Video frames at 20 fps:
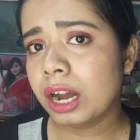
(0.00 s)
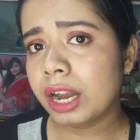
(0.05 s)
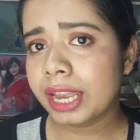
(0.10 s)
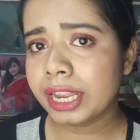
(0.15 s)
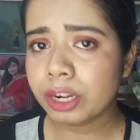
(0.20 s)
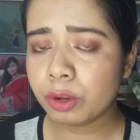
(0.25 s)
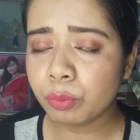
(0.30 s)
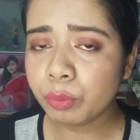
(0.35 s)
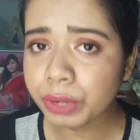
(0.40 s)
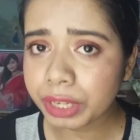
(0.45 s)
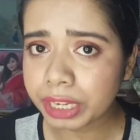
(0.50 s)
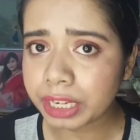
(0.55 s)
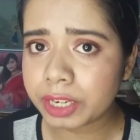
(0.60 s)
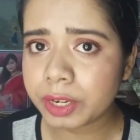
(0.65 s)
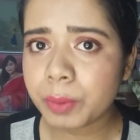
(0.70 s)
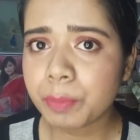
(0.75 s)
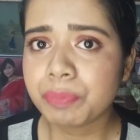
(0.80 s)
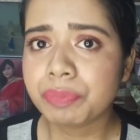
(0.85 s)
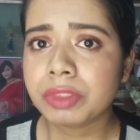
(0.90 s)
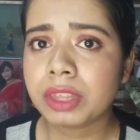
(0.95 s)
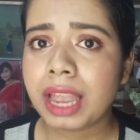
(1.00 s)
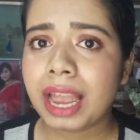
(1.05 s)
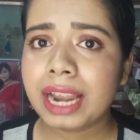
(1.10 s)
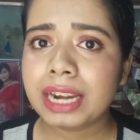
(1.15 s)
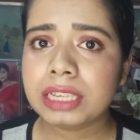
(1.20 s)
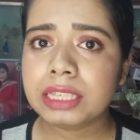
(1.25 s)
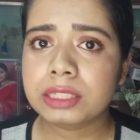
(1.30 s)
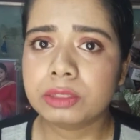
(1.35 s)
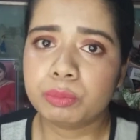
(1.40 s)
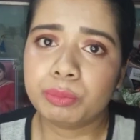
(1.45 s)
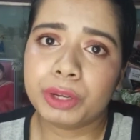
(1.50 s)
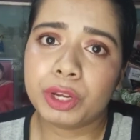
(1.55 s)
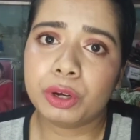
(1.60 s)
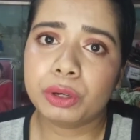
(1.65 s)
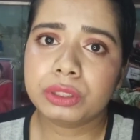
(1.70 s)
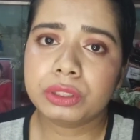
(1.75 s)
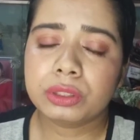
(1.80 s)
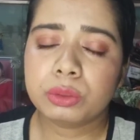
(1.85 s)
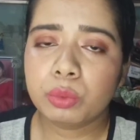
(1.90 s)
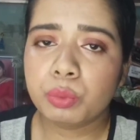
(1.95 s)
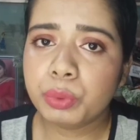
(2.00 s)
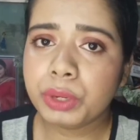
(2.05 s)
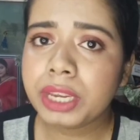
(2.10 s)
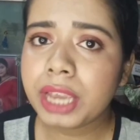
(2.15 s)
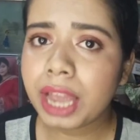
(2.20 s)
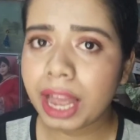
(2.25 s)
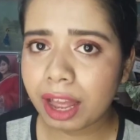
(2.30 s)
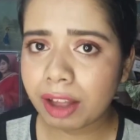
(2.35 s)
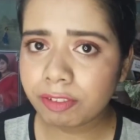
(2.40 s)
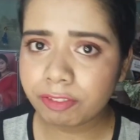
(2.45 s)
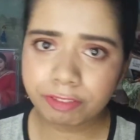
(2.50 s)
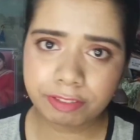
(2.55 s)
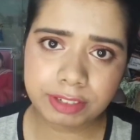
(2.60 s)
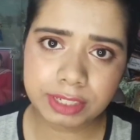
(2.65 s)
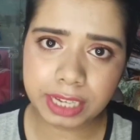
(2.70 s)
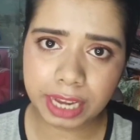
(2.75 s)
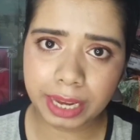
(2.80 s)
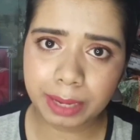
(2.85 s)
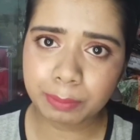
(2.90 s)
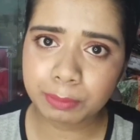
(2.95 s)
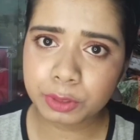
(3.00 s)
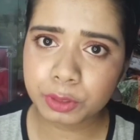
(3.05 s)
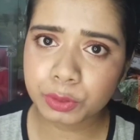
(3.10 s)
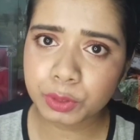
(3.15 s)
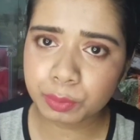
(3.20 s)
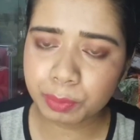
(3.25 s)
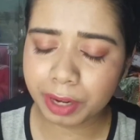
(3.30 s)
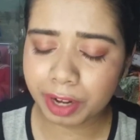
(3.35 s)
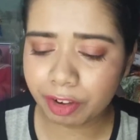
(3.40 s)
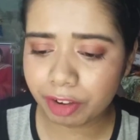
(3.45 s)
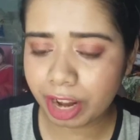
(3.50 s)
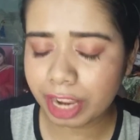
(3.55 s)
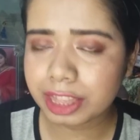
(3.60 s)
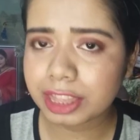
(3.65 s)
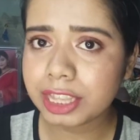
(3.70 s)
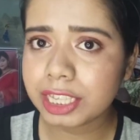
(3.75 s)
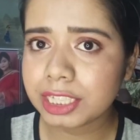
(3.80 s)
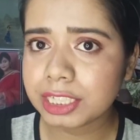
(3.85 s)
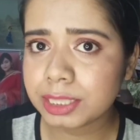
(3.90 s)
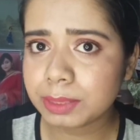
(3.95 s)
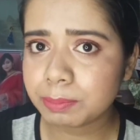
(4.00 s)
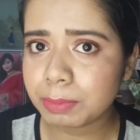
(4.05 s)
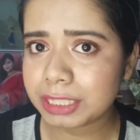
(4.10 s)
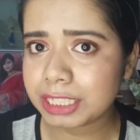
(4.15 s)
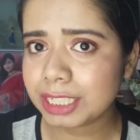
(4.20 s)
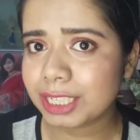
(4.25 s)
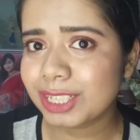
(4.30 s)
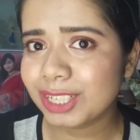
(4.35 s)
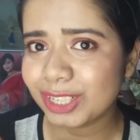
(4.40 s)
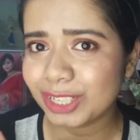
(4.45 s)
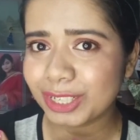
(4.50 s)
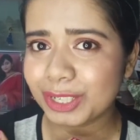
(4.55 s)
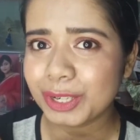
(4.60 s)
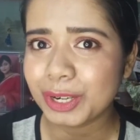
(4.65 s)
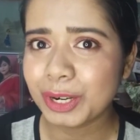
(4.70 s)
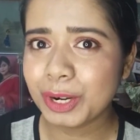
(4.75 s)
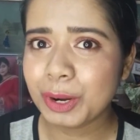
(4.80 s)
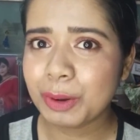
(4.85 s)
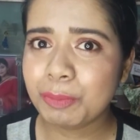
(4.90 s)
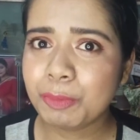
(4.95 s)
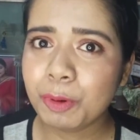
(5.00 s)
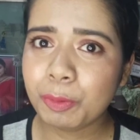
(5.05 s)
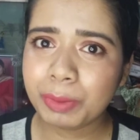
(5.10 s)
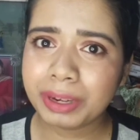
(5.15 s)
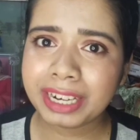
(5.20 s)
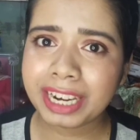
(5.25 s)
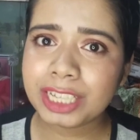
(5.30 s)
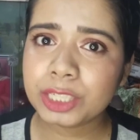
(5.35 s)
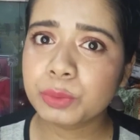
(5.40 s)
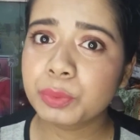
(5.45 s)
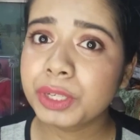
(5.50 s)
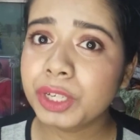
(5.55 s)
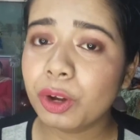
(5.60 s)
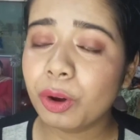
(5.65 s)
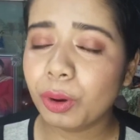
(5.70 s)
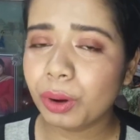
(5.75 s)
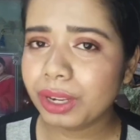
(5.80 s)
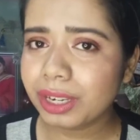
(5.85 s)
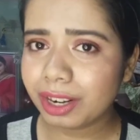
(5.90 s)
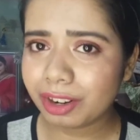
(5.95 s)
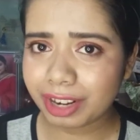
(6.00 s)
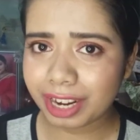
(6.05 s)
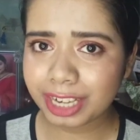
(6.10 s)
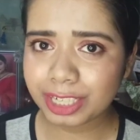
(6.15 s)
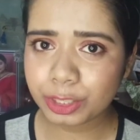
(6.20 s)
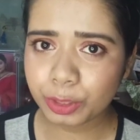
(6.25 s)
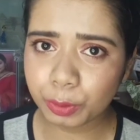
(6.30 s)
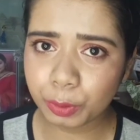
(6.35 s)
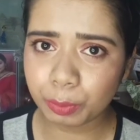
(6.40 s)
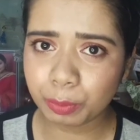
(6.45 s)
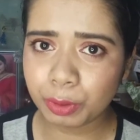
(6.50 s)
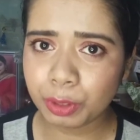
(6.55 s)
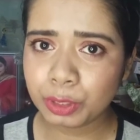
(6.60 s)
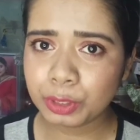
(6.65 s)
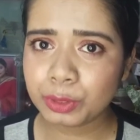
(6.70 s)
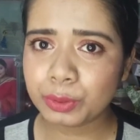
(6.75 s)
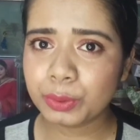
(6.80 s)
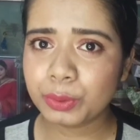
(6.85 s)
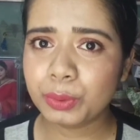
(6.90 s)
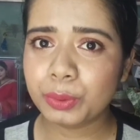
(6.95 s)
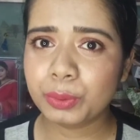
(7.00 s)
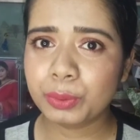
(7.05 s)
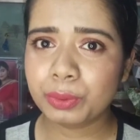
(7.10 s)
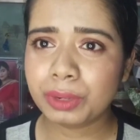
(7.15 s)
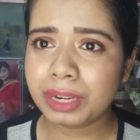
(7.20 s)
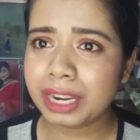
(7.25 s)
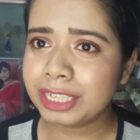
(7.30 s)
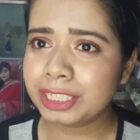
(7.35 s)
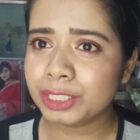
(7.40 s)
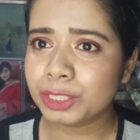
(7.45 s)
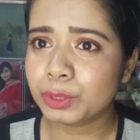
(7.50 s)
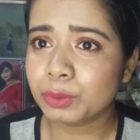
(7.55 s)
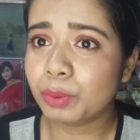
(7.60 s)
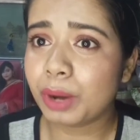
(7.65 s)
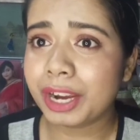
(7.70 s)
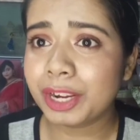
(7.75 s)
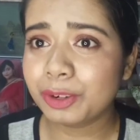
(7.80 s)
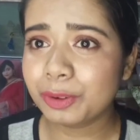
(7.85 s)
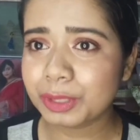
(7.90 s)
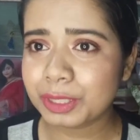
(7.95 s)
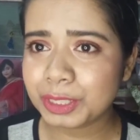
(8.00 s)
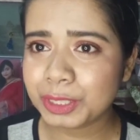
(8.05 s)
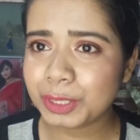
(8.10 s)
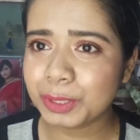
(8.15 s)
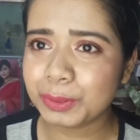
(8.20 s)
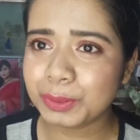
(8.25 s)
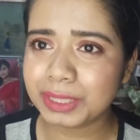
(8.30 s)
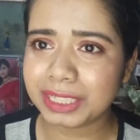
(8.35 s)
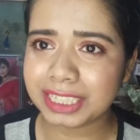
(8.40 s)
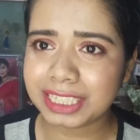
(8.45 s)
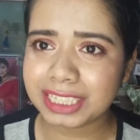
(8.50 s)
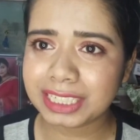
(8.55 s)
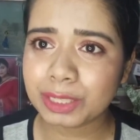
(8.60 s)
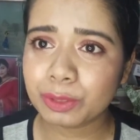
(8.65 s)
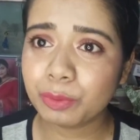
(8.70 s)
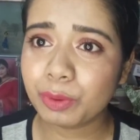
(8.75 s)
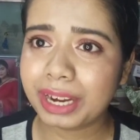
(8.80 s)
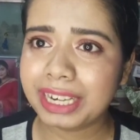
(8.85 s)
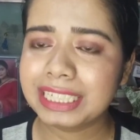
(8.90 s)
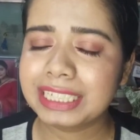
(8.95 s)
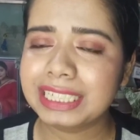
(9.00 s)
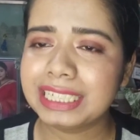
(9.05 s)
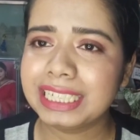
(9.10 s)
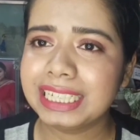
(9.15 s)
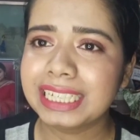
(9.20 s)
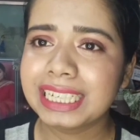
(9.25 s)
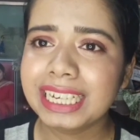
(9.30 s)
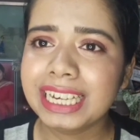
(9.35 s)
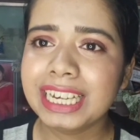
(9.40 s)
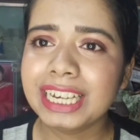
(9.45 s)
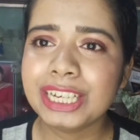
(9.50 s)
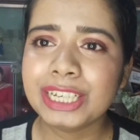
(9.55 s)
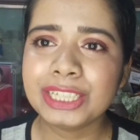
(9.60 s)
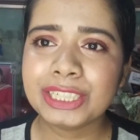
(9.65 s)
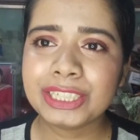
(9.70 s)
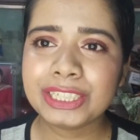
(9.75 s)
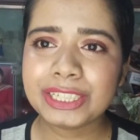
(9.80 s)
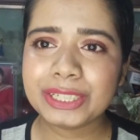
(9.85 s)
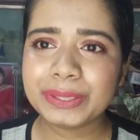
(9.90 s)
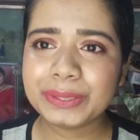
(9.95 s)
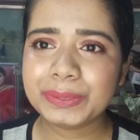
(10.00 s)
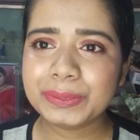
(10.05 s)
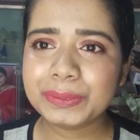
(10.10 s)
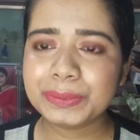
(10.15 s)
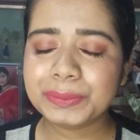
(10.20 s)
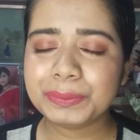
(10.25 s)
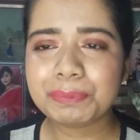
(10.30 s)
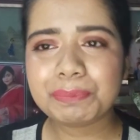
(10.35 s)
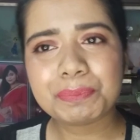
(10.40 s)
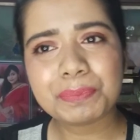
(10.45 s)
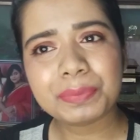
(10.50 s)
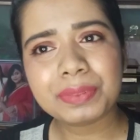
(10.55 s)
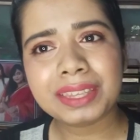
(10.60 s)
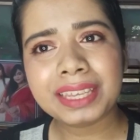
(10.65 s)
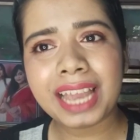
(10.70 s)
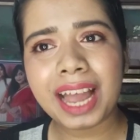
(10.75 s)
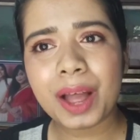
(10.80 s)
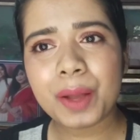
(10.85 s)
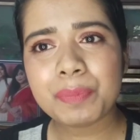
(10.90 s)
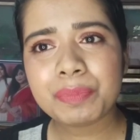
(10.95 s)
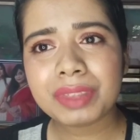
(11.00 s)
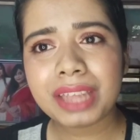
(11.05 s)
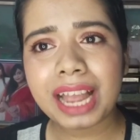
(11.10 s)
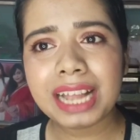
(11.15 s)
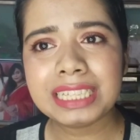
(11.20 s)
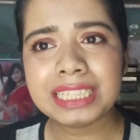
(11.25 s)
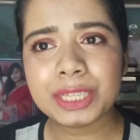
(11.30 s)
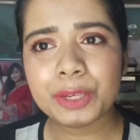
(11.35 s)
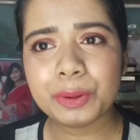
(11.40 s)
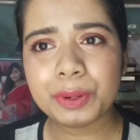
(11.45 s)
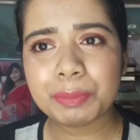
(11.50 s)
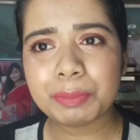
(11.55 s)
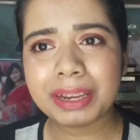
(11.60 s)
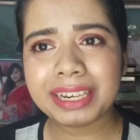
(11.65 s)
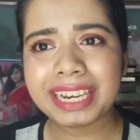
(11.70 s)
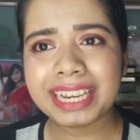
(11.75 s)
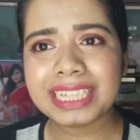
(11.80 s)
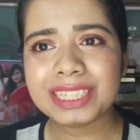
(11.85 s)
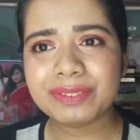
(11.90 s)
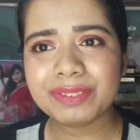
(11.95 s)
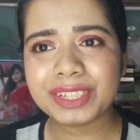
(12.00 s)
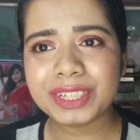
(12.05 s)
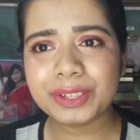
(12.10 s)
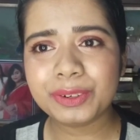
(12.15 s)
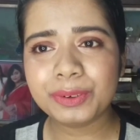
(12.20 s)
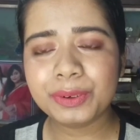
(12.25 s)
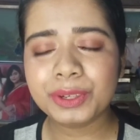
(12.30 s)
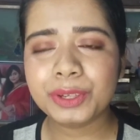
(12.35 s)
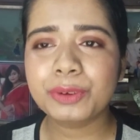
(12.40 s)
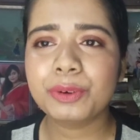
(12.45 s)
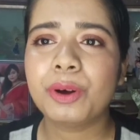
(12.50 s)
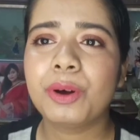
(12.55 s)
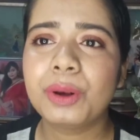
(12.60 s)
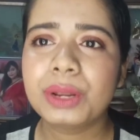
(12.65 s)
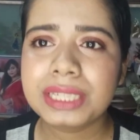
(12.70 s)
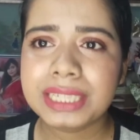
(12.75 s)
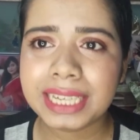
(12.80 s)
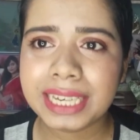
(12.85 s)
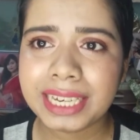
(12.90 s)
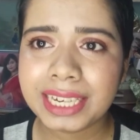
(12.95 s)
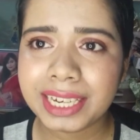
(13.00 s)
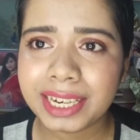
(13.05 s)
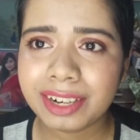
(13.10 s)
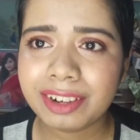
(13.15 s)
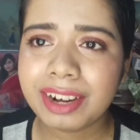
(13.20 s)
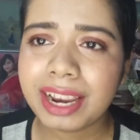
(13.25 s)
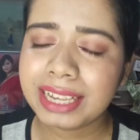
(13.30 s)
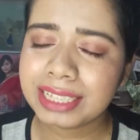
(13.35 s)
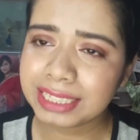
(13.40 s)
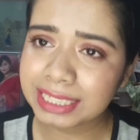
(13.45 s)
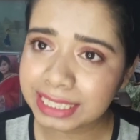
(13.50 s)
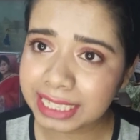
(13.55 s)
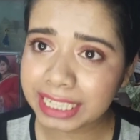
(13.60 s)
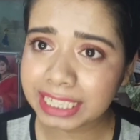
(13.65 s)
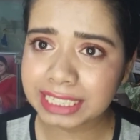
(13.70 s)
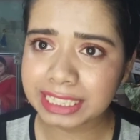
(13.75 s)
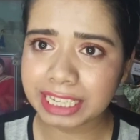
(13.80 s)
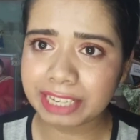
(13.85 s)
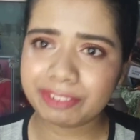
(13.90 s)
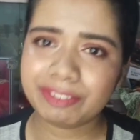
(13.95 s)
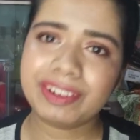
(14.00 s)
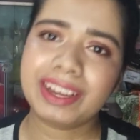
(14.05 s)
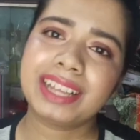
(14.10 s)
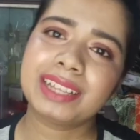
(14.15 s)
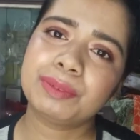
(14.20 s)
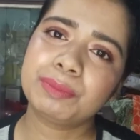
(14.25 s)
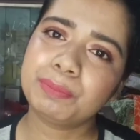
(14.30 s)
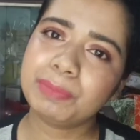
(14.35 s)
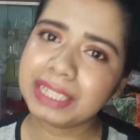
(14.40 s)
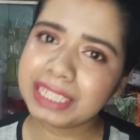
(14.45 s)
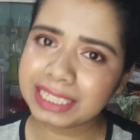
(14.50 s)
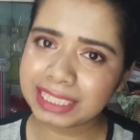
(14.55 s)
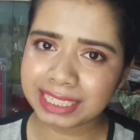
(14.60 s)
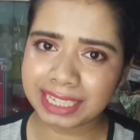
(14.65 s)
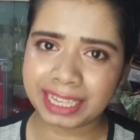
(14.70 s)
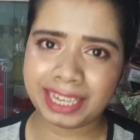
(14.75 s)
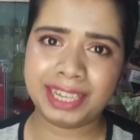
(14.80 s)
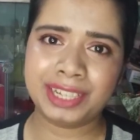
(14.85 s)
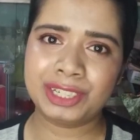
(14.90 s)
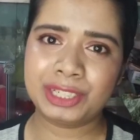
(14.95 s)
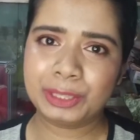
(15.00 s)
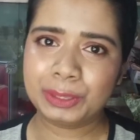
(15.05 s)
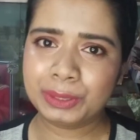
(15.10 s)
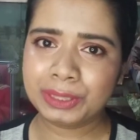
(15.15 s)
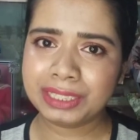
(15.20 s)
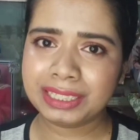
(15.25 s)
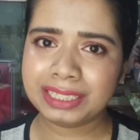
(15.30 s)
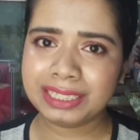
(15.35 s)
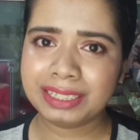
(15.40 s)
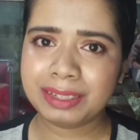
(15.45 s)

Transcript: in a week, because we have time to spare at this particular moment, as we all are at home. So why not use it wisely? So yeah, I'll see you in my next video. You all take care and stay safe, and please stay indoors.